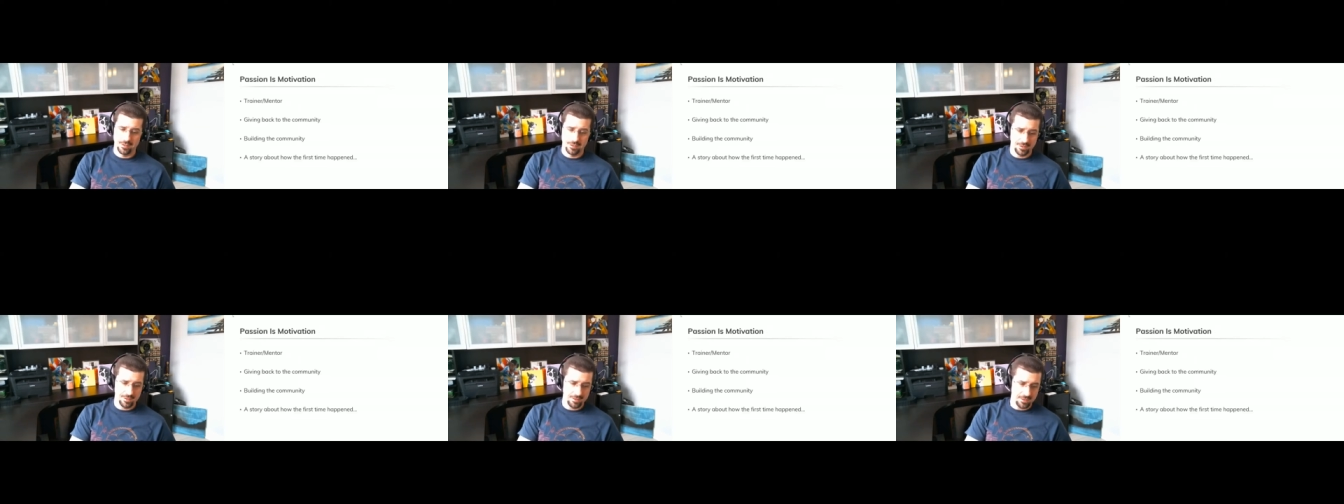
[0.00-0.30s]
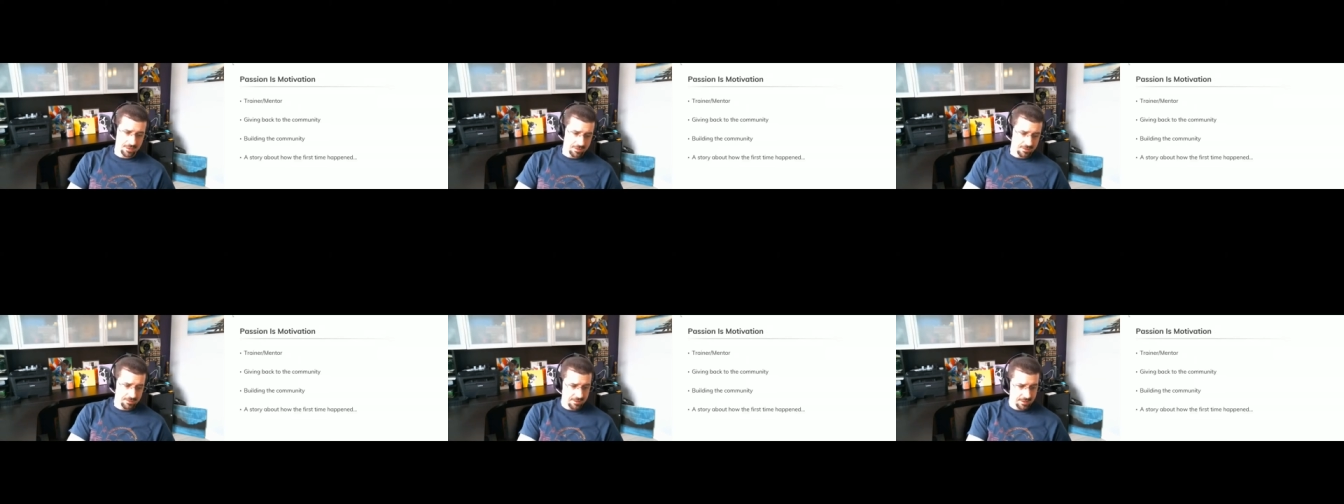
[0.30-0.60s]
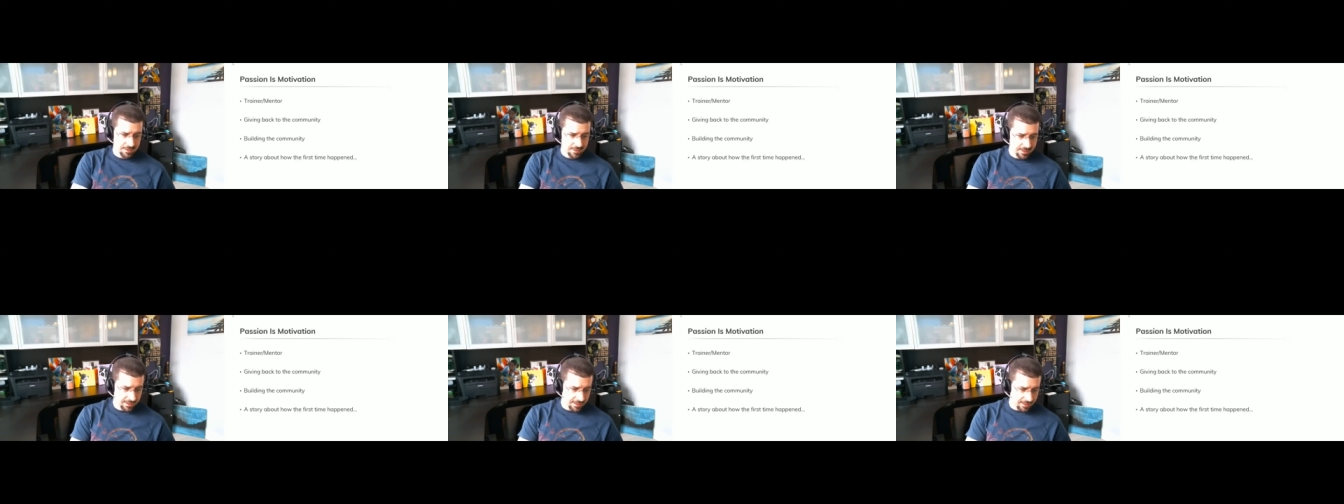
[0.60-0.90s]
the other
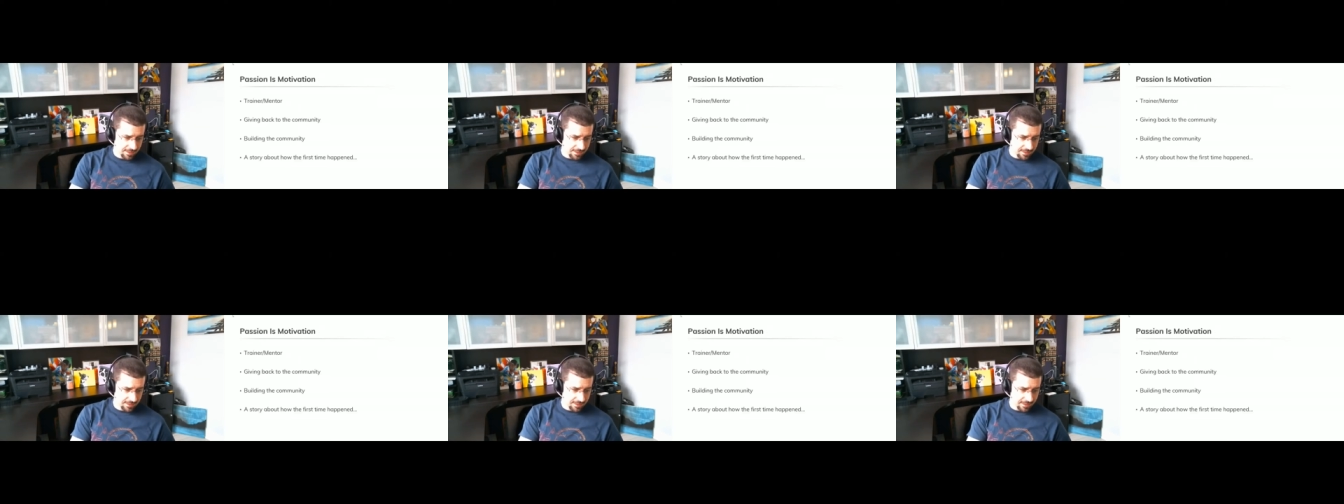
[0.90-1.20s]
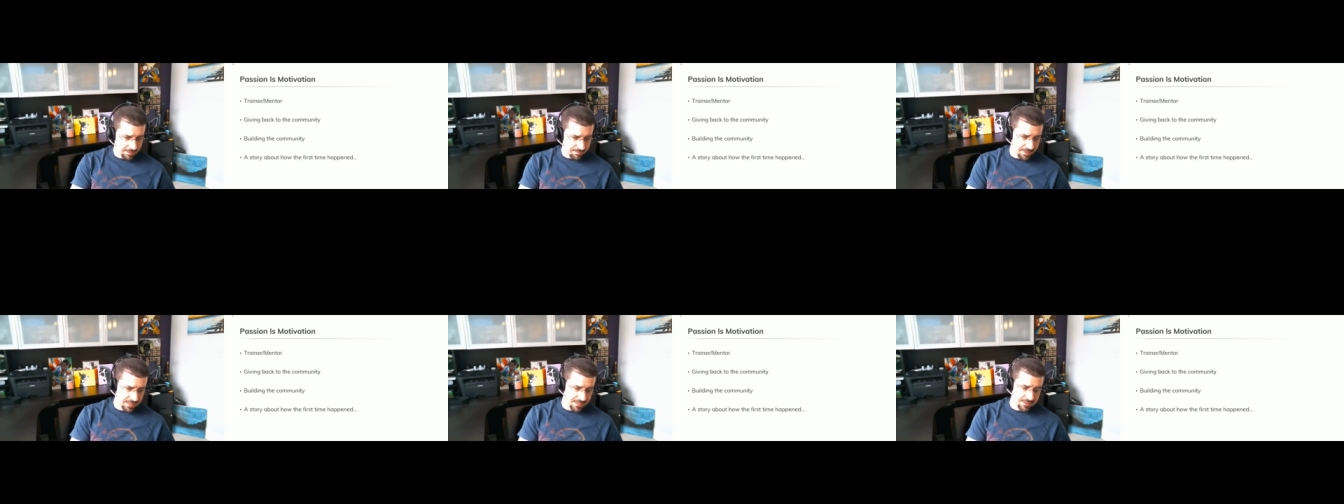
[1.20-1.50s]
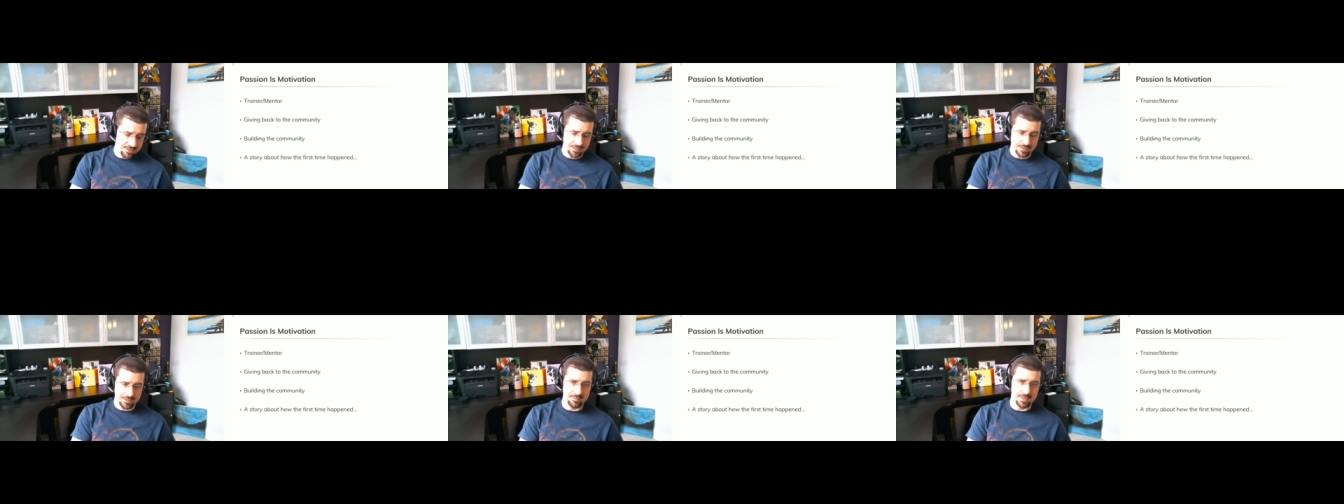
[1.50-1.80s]
thing, and, and, I
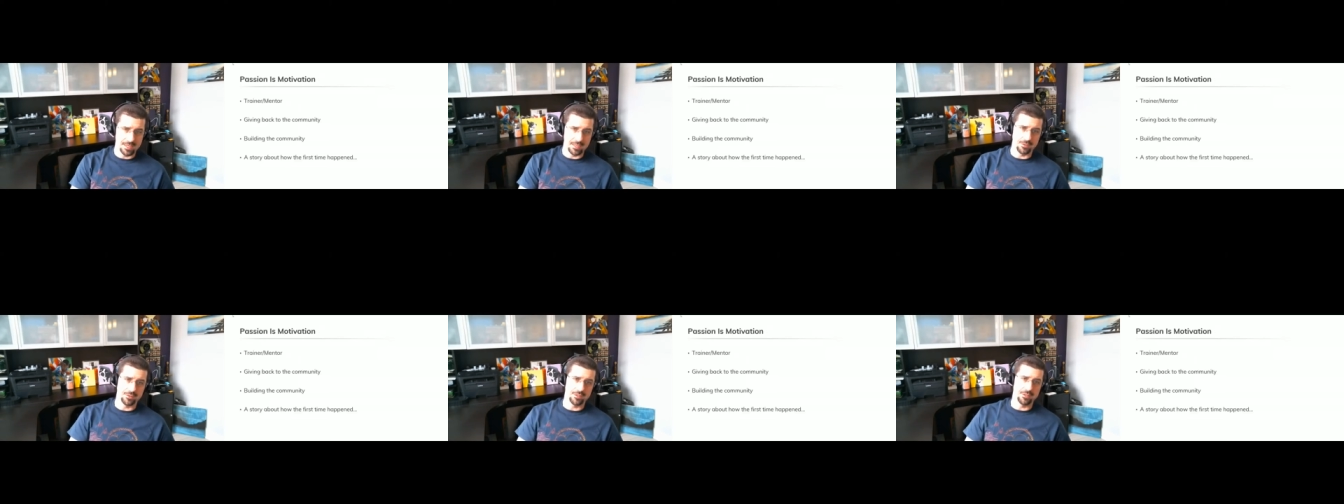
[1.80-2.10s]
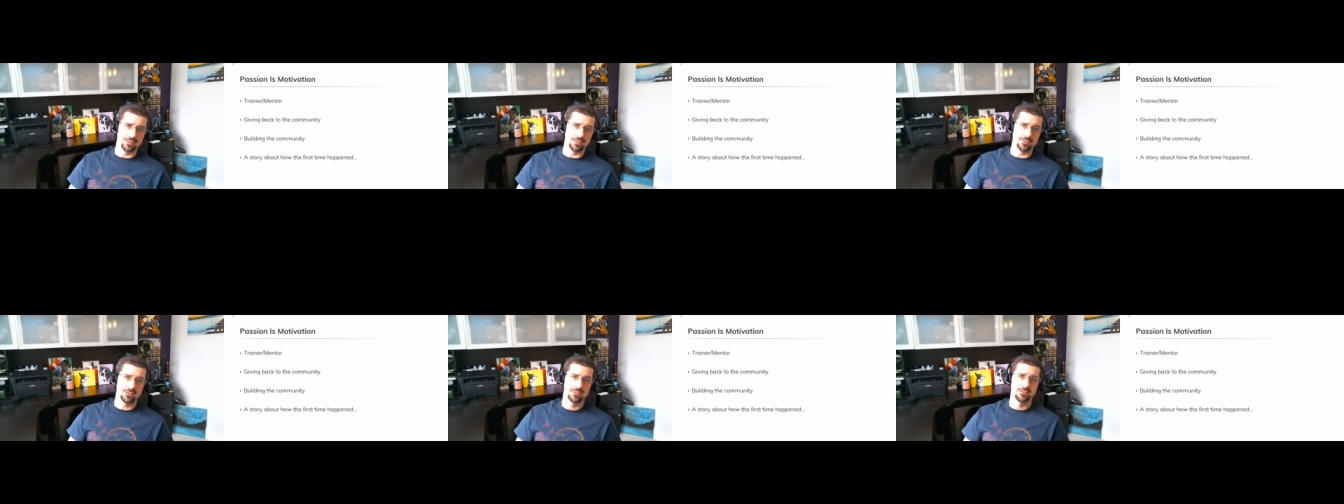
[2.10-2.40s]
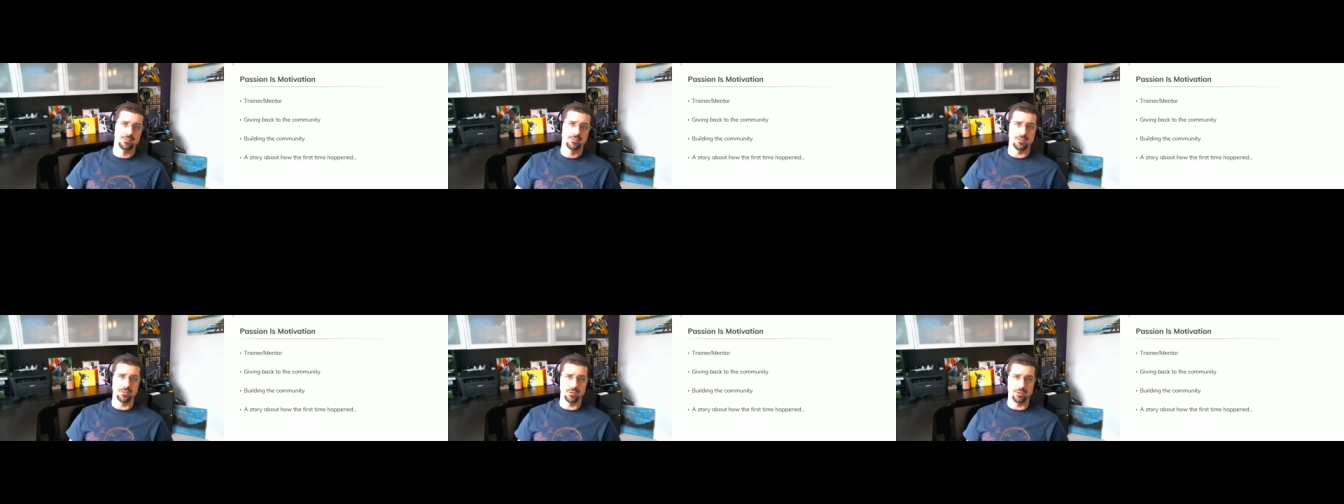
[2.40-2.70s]
mentioned about
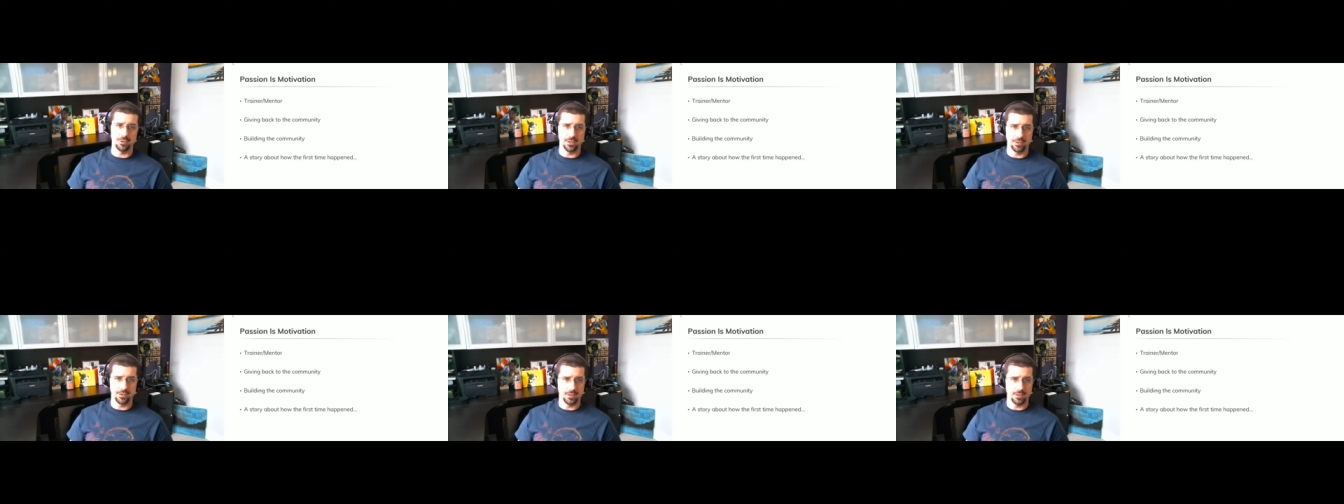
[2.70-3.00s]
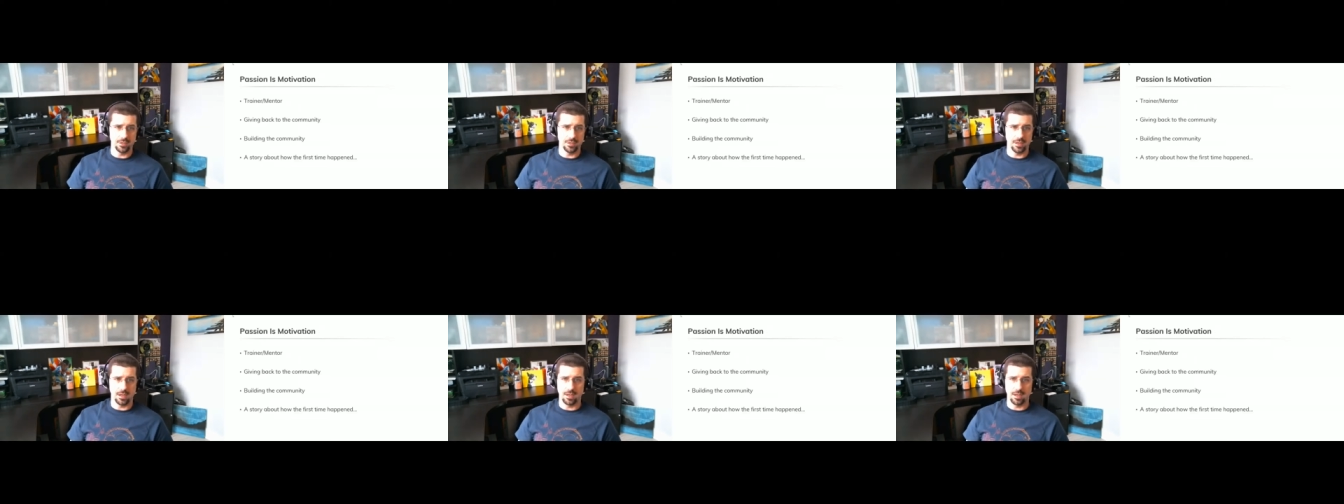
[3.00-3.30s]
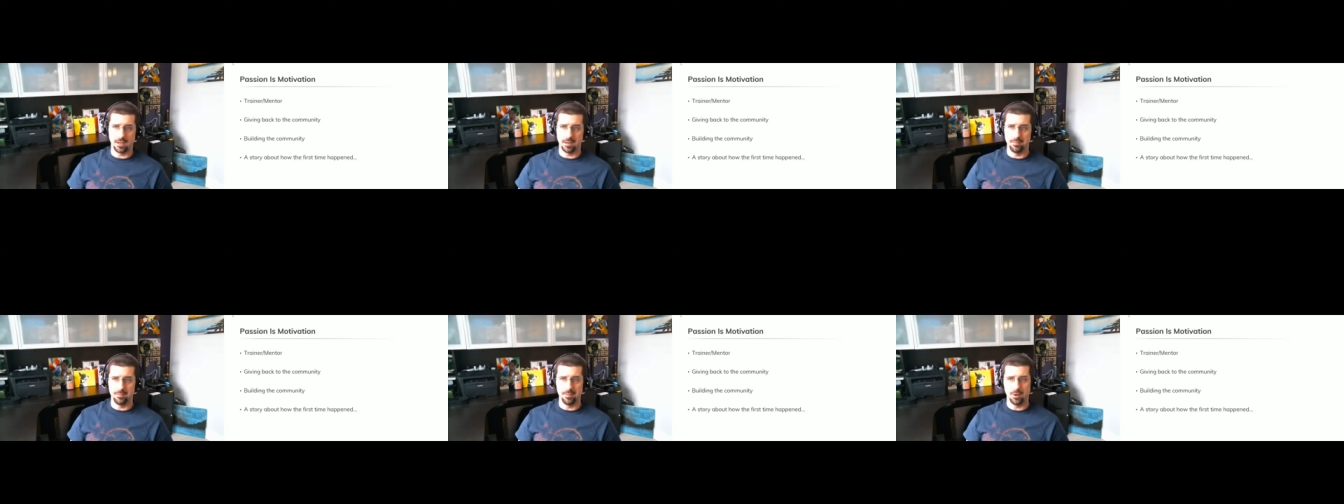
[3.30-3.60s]
this earlier,
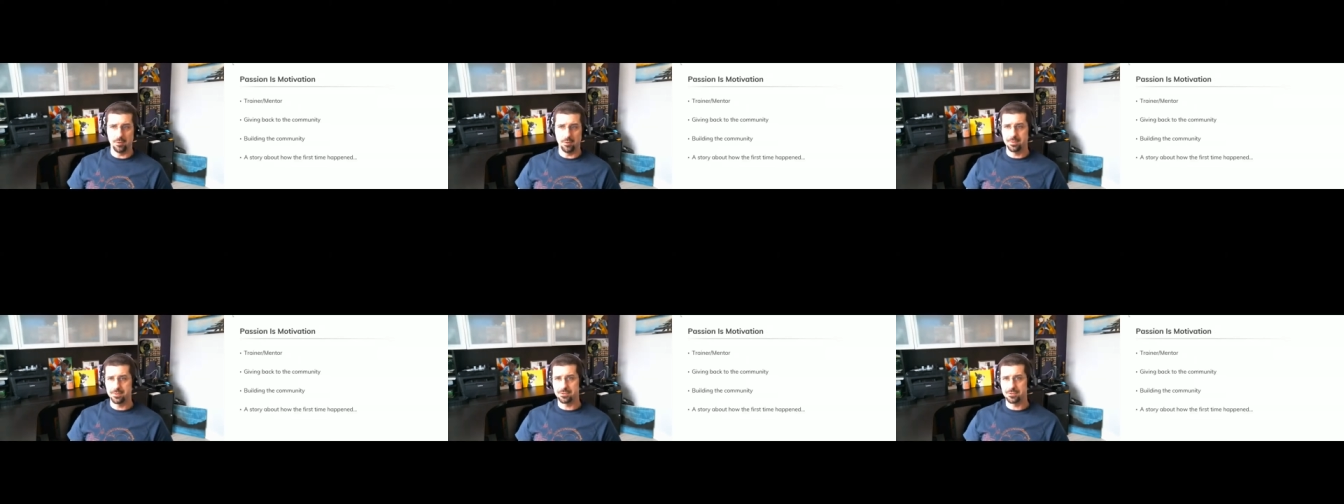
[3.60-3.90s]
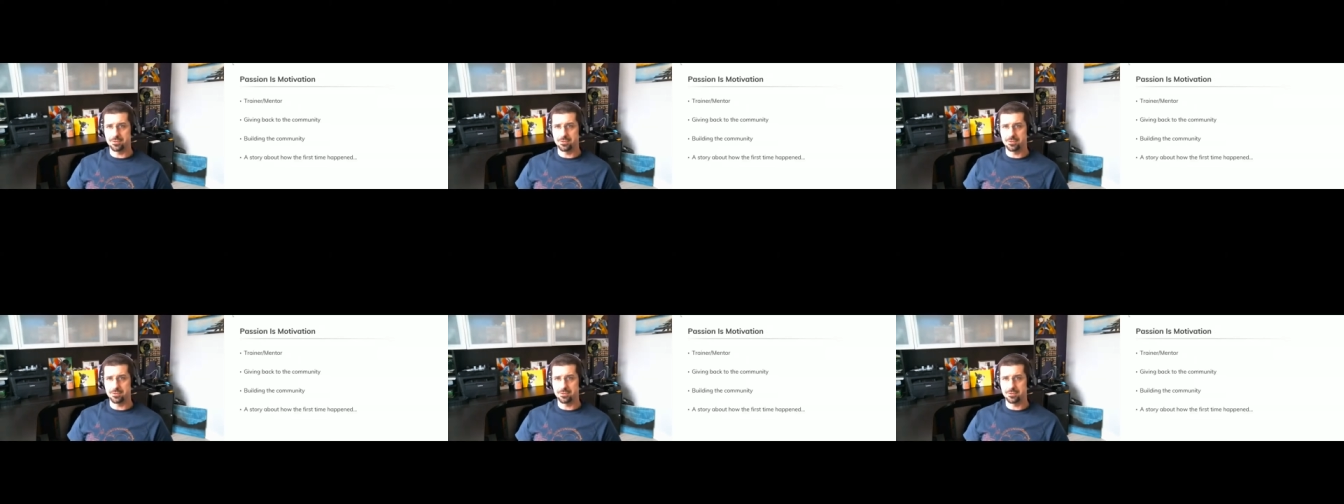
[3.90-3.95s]
um, open